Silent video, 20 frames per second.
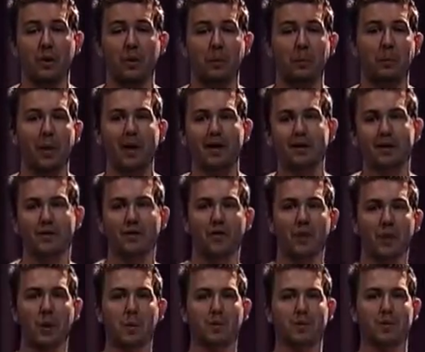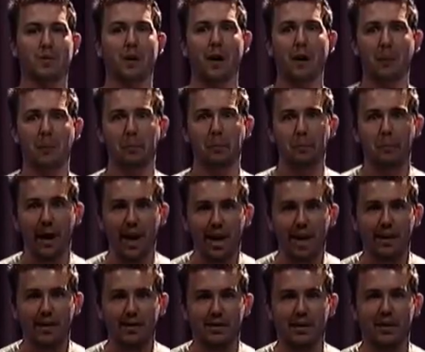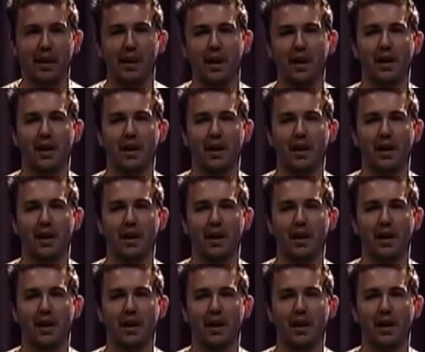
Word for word: the best films about bikes.